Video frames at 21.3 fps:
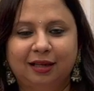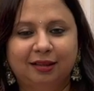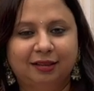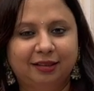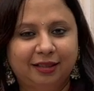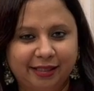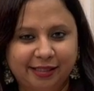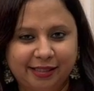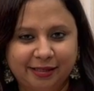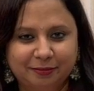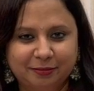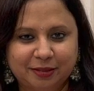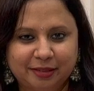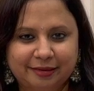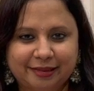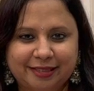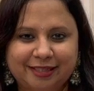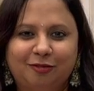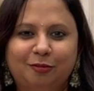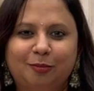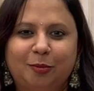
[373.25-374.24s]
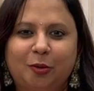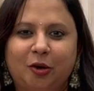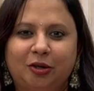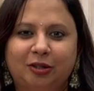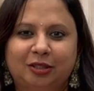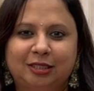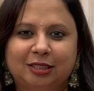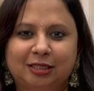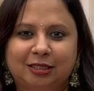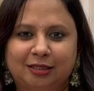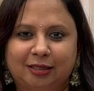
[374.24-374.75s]
they themselves have
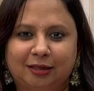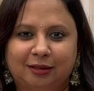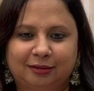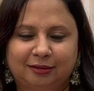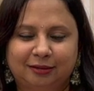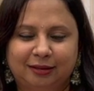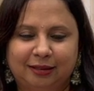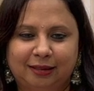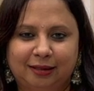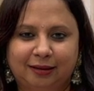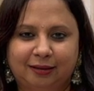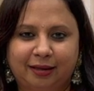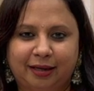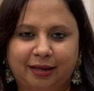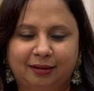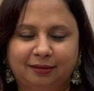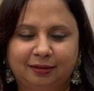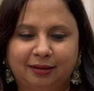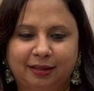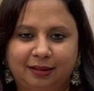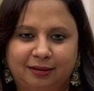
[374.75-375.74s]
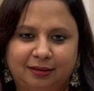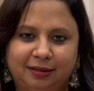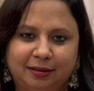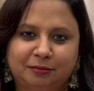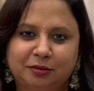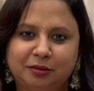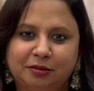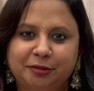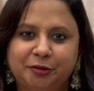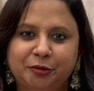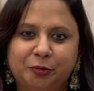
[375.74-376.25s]
bought this tilak and they
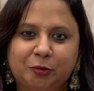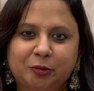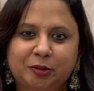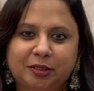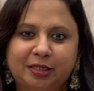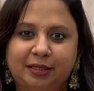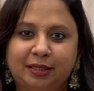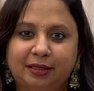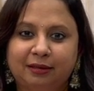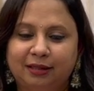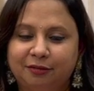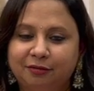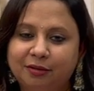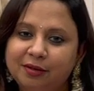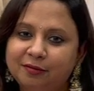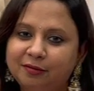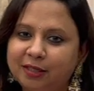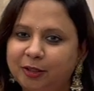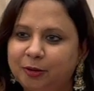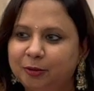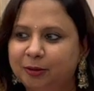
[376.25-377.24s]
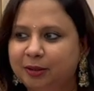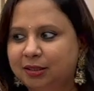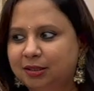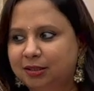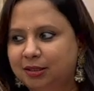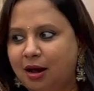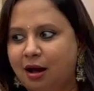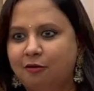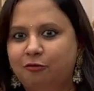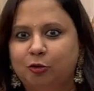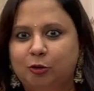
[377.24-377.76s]
themselves use it, and they've given it to their
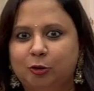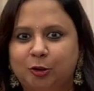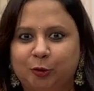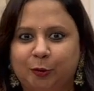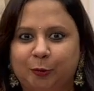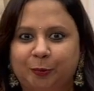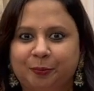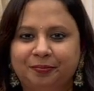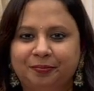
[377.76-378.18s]
staff also.